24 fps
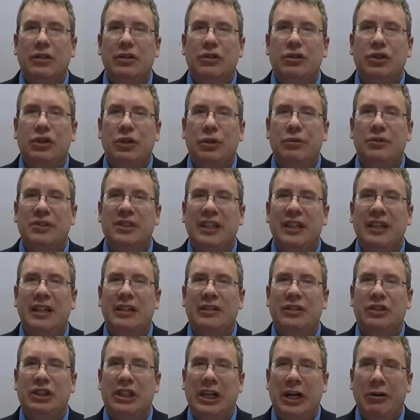Choosing a
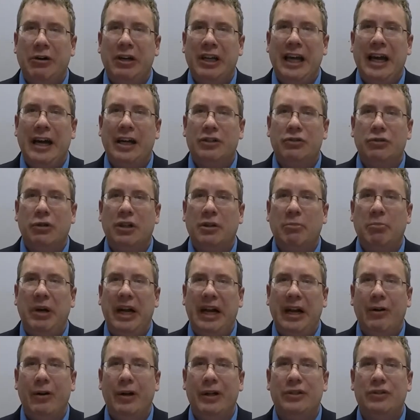geriatric
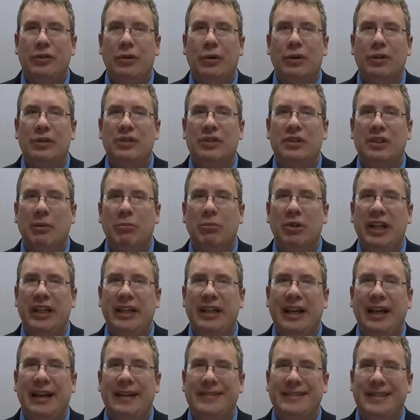parent or
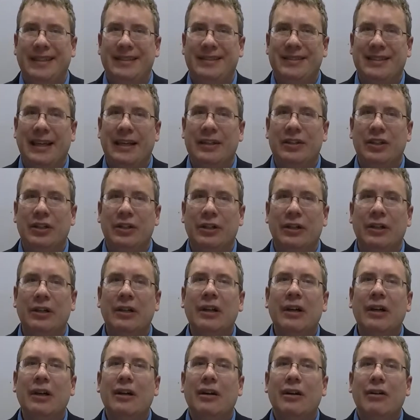sibling as executor
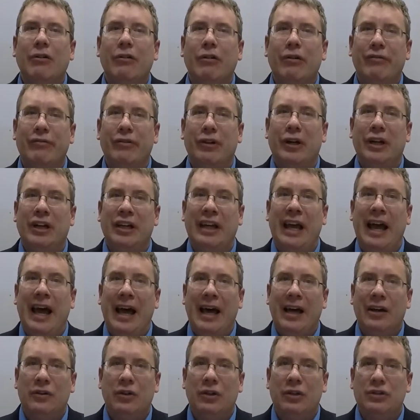over an
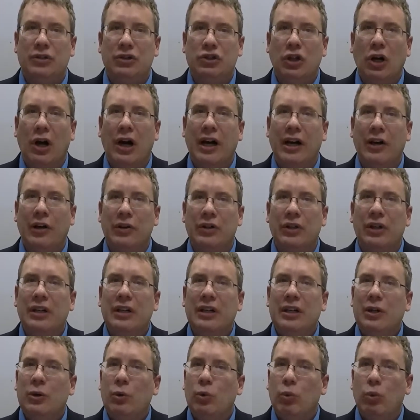adult child
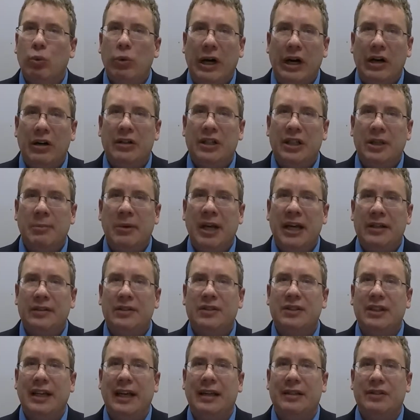rarely makes
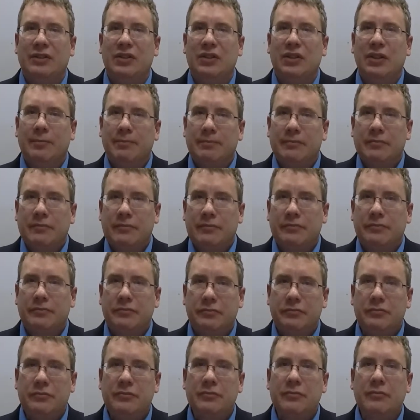sense.
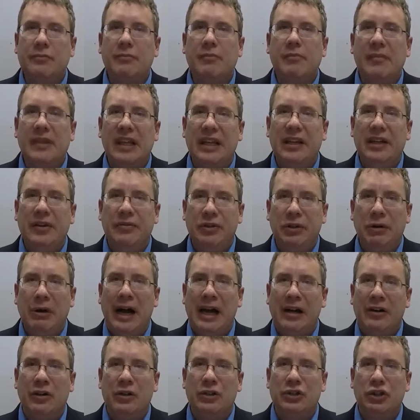If your
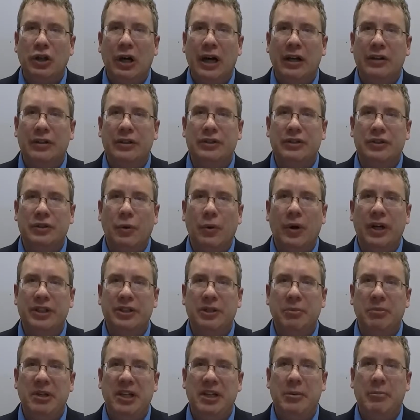adult child is going
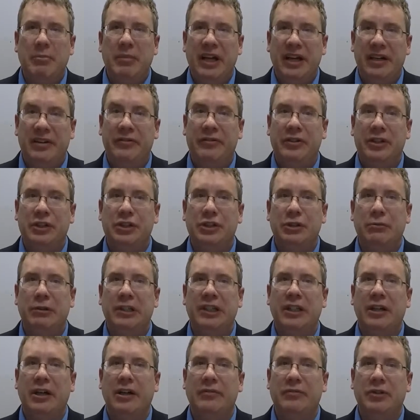to be the
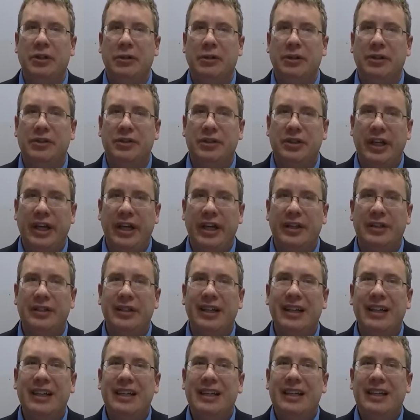beneficiary of your estate,
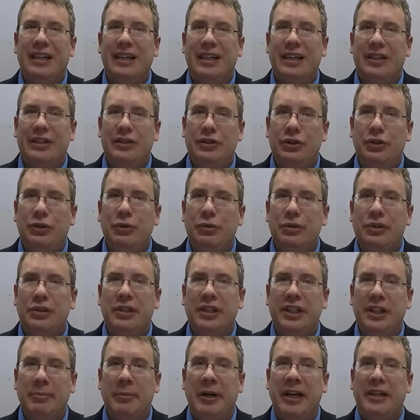it
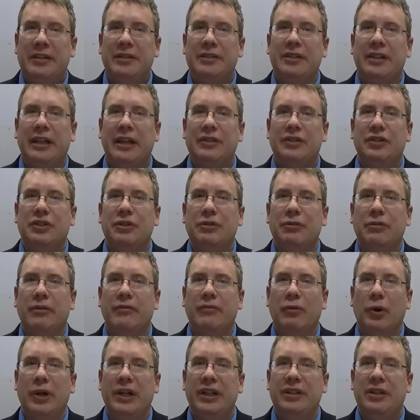usually makes sense to
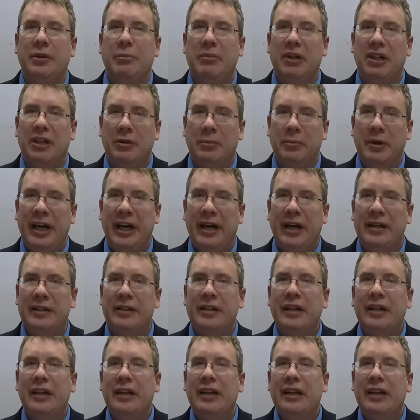avoid the middleman